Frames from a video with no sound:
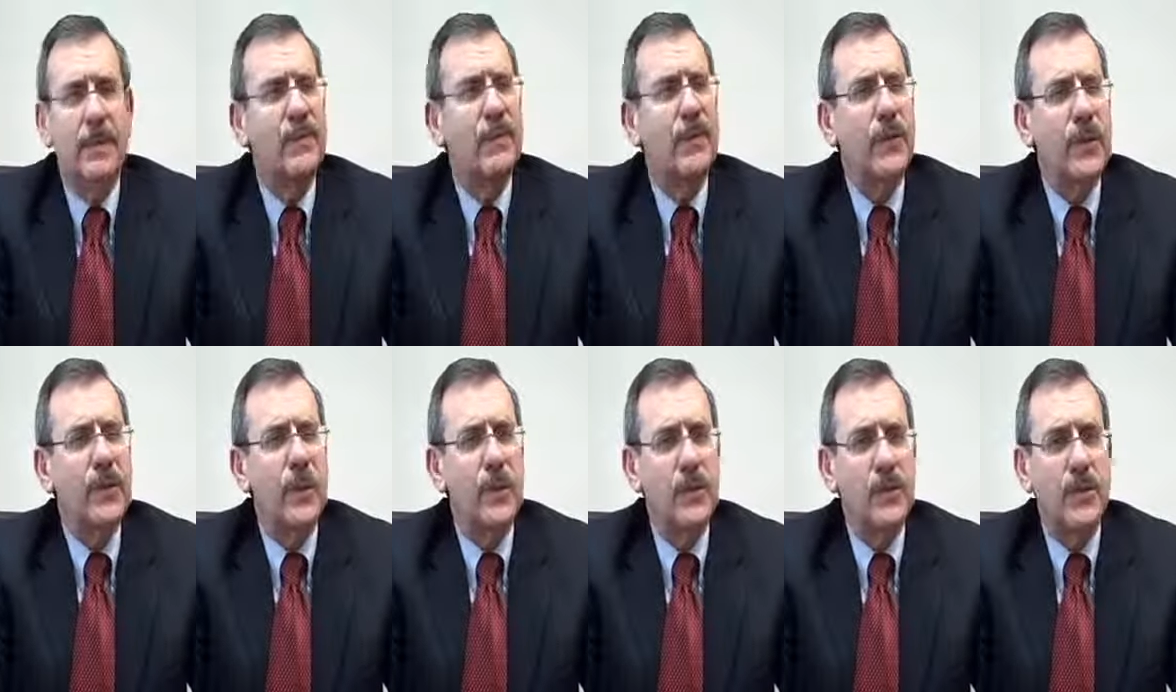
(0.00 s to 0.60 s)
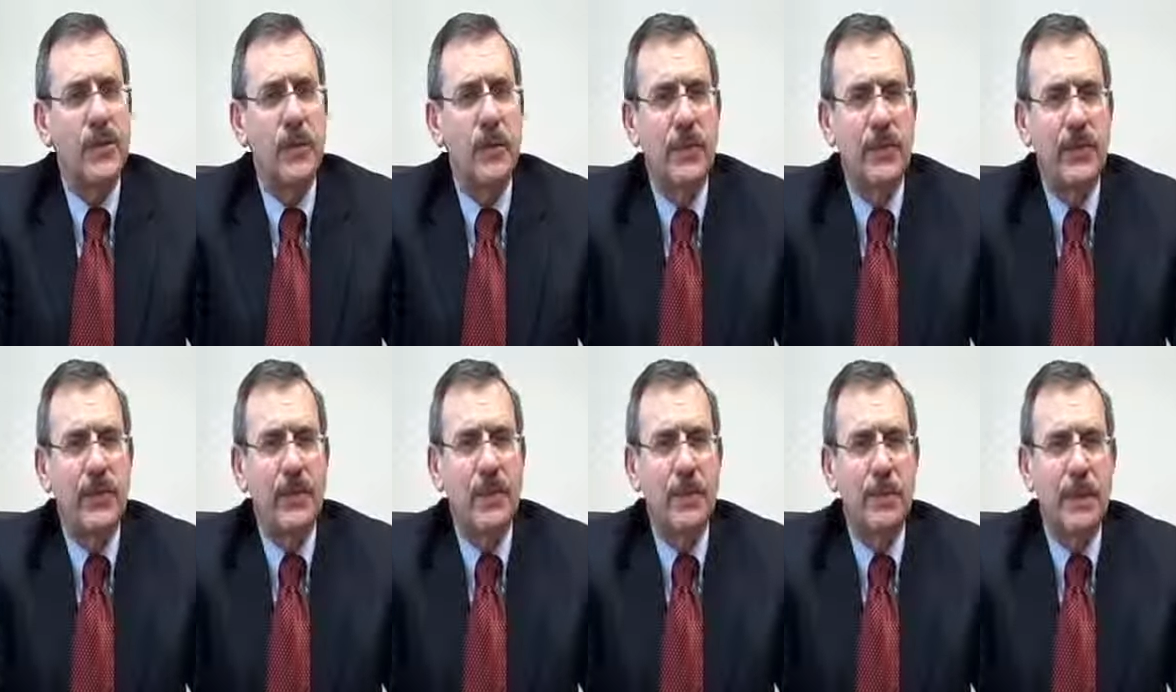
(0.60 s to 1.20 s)
But for those who
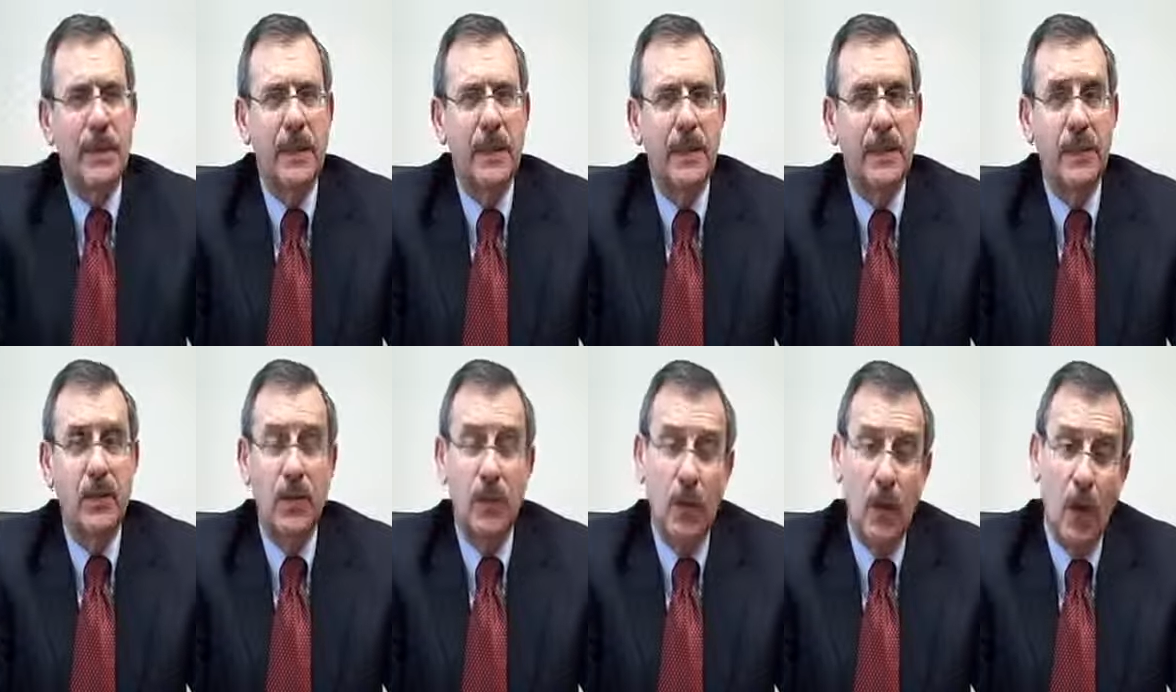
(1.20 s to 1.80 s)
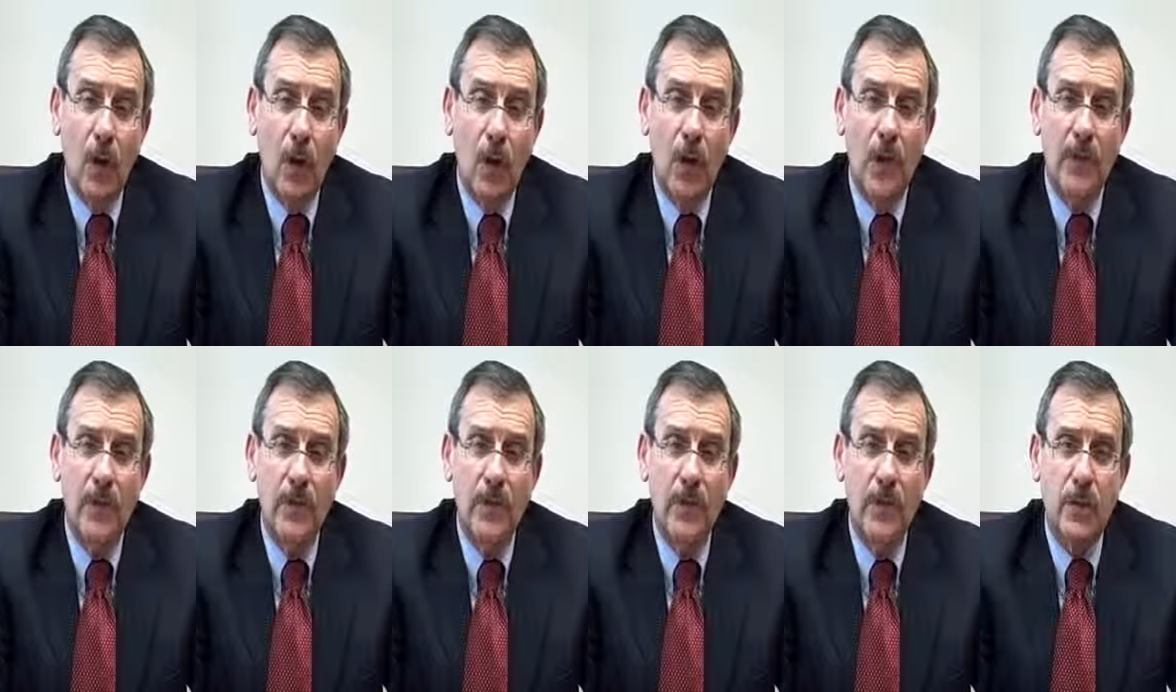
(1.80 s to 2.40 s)
have experienced
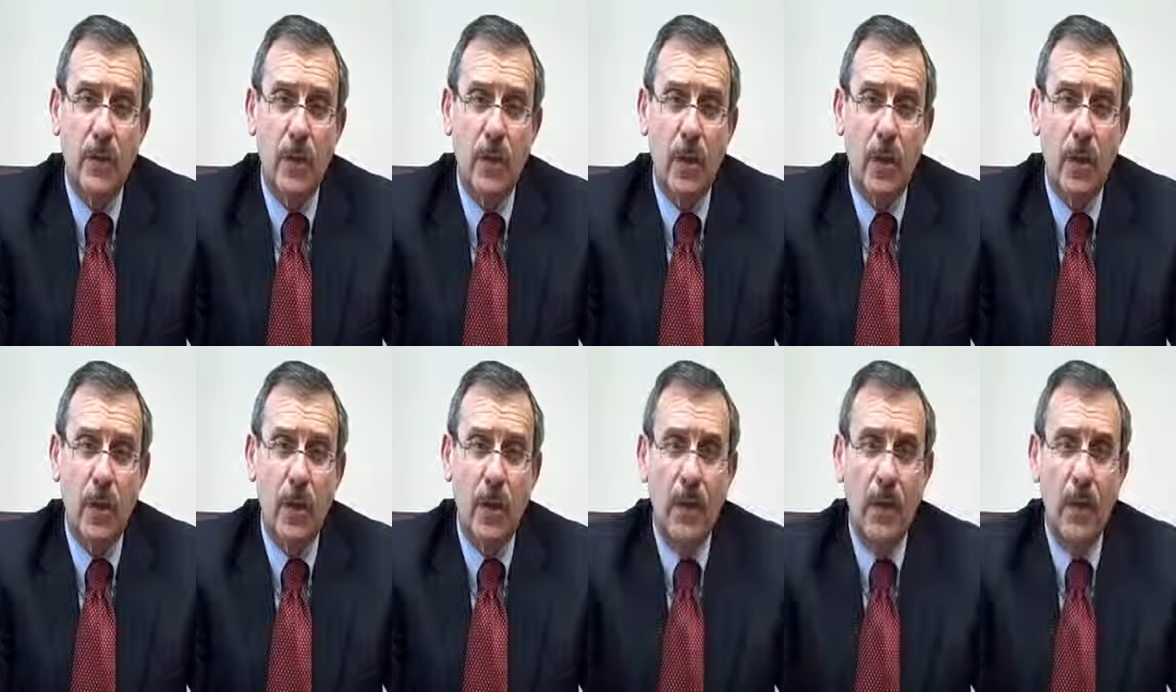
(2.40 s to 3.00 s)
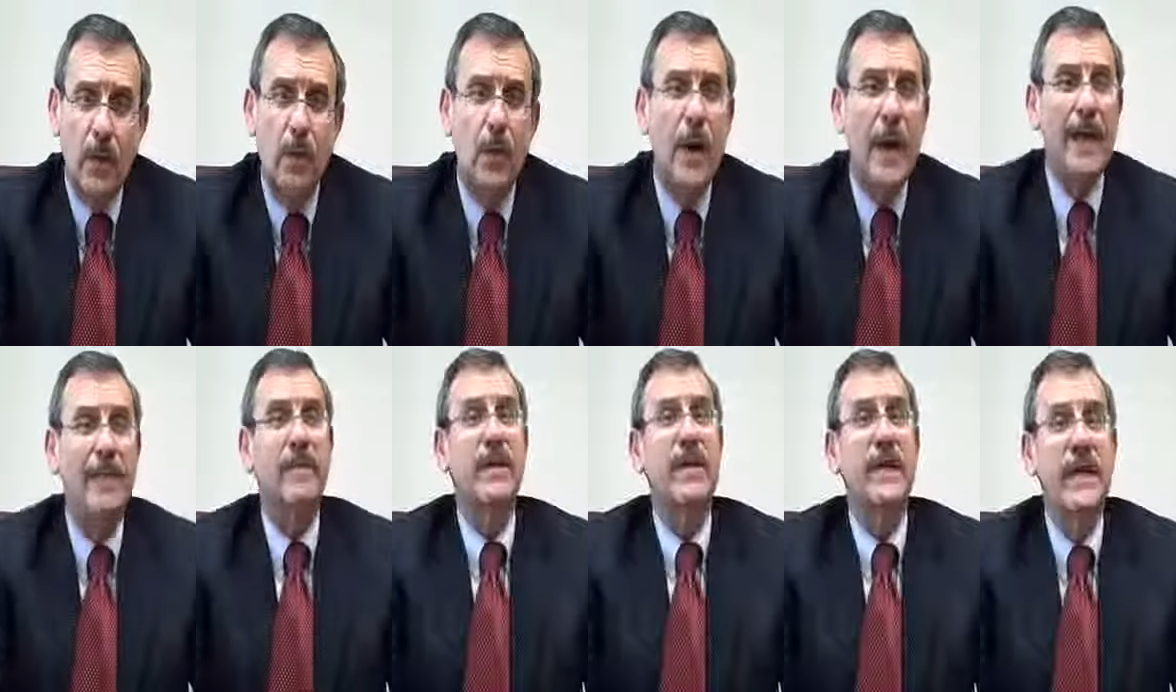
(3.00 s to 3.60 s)
loss or who
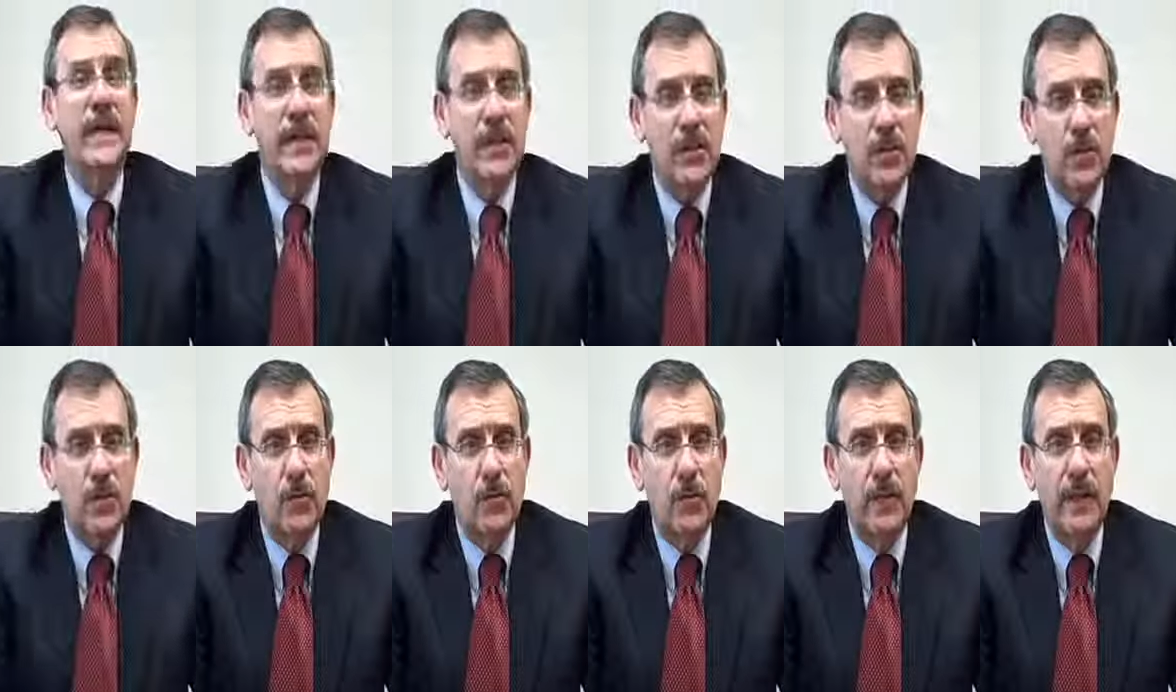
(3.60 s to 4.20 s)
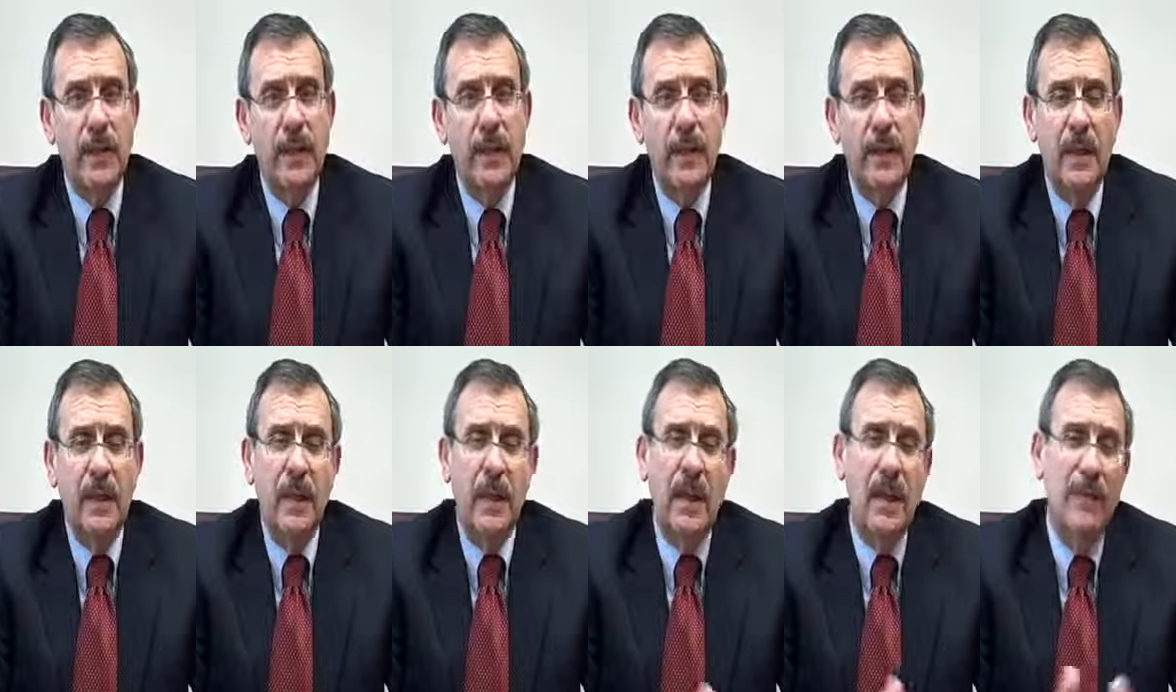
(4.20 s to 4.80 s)
have a history
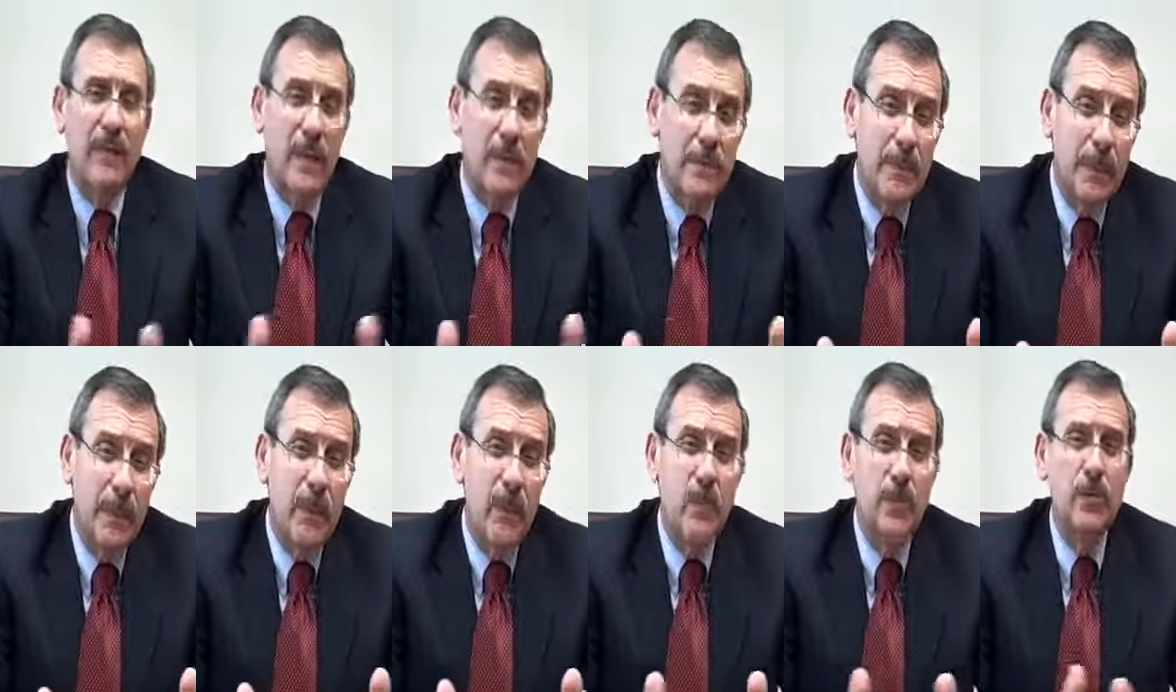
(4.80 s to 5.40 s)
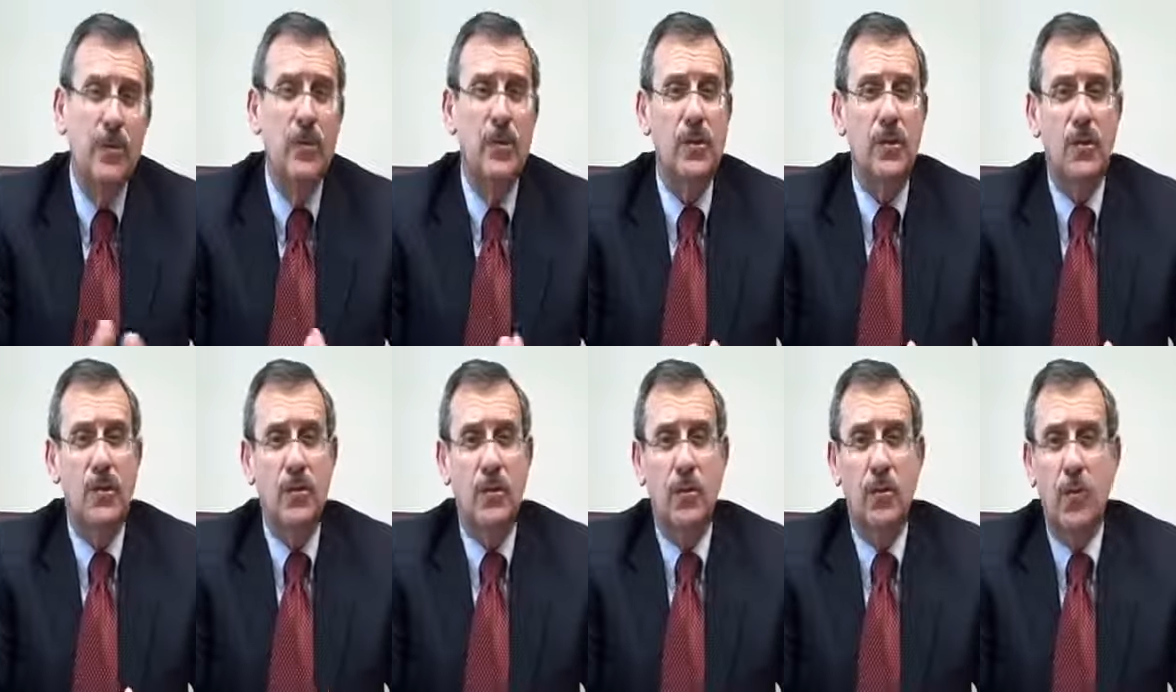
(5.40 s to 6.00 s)
of abuse
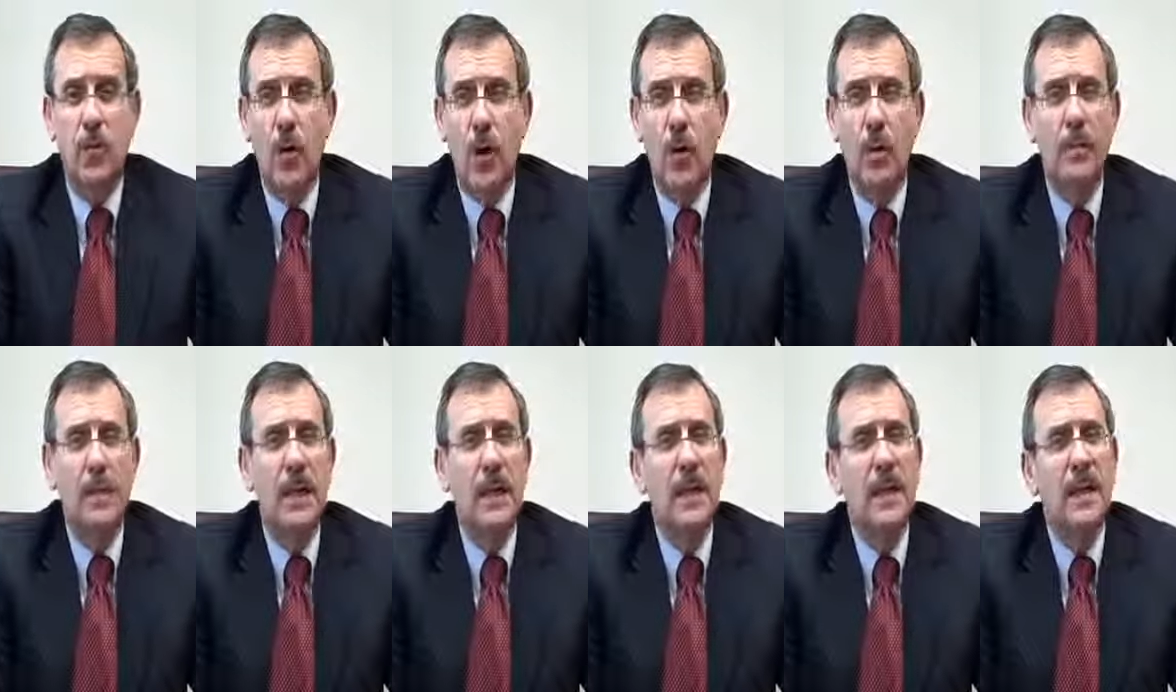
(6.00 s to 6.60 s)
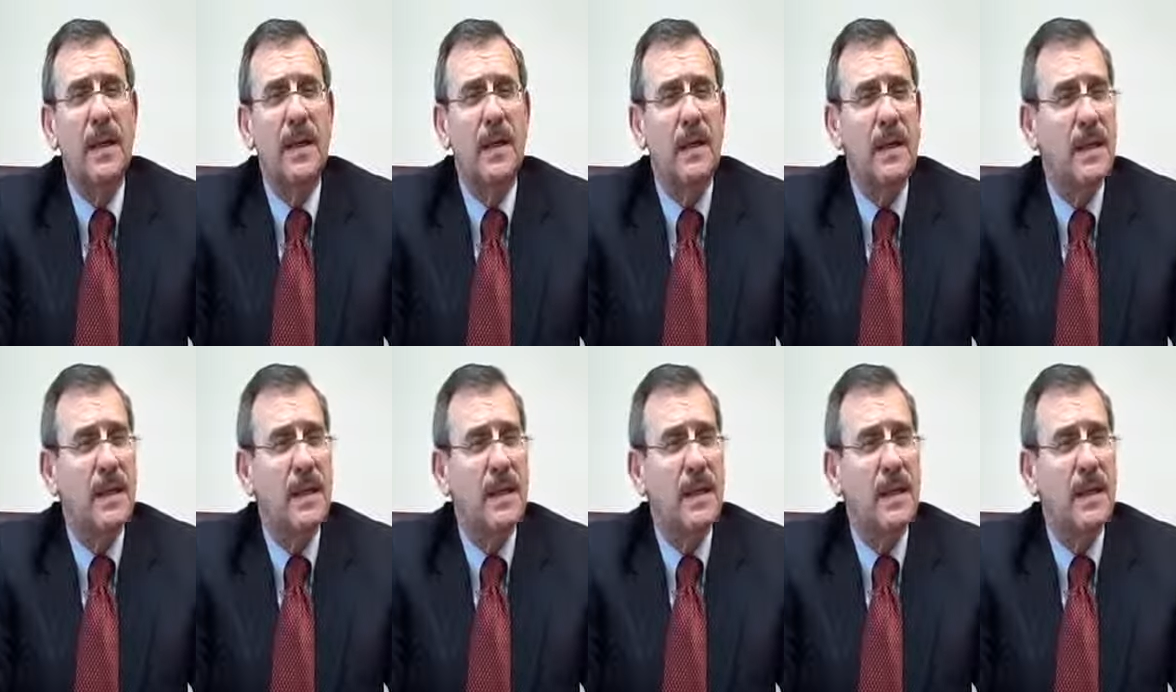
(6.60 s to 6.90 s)
or trauma,